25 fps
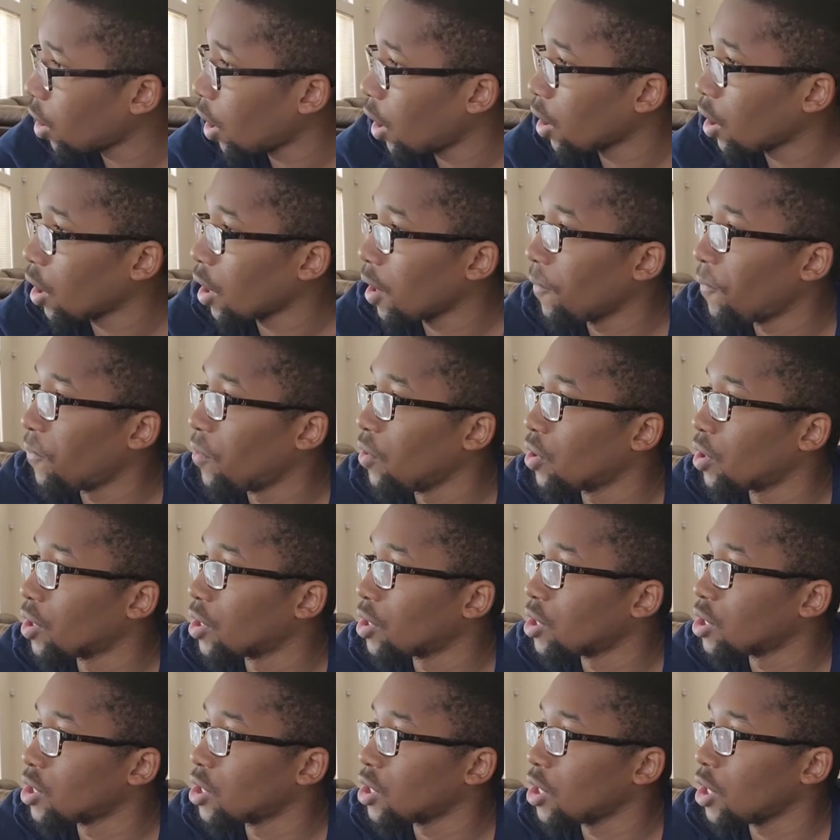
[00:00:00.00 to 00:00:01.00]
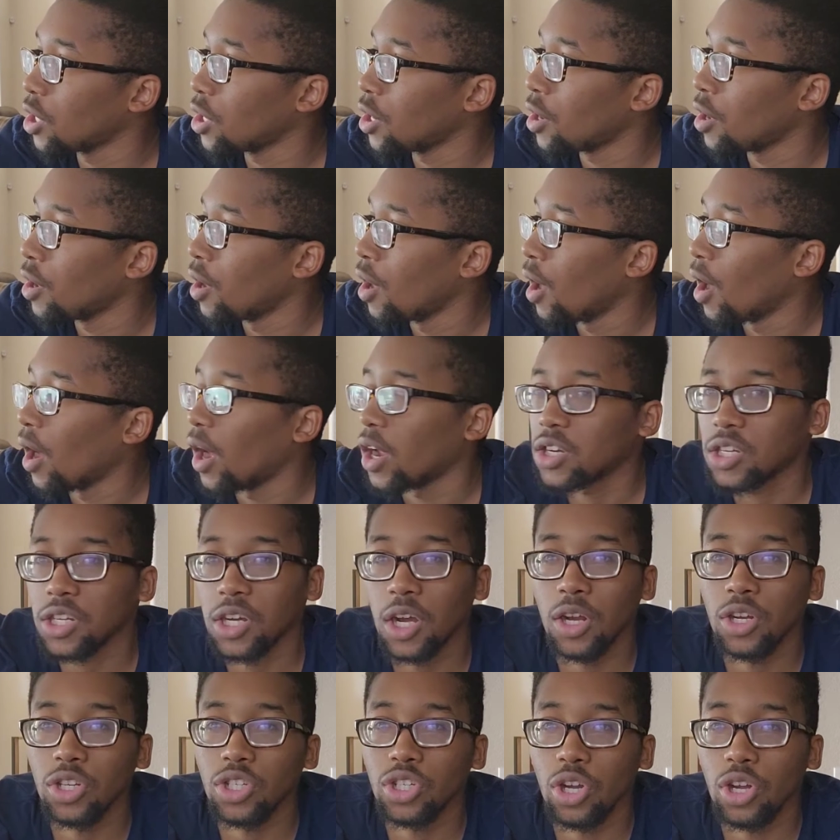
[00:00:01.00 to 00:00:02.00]
Like, if you can see, I think
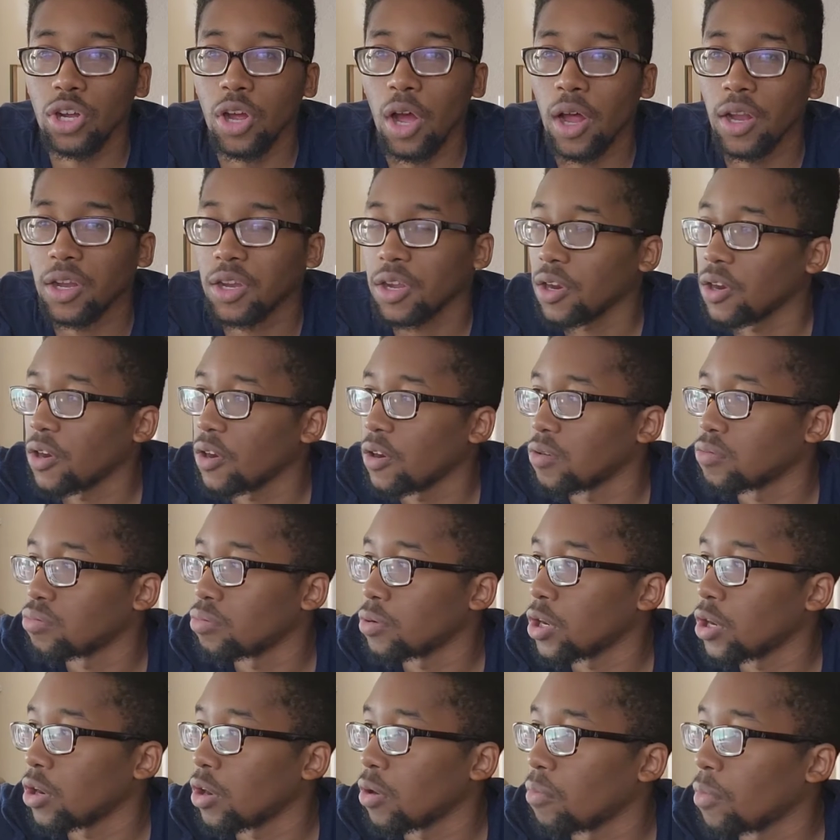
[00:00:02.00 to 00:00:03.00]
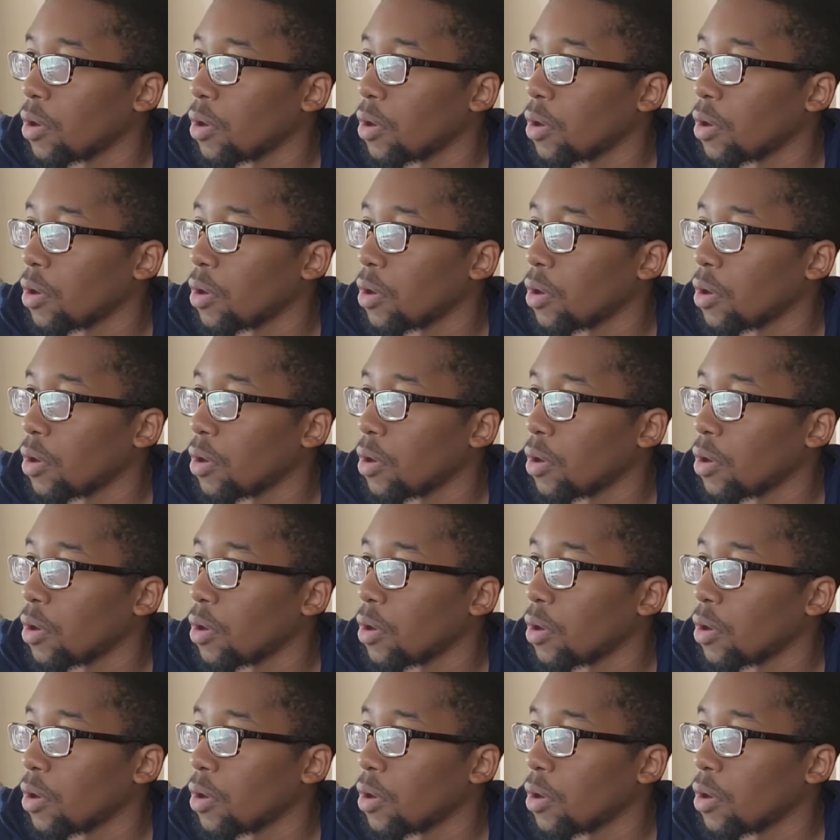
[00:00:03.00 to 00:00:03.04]
I'll show y'all at the end of this video.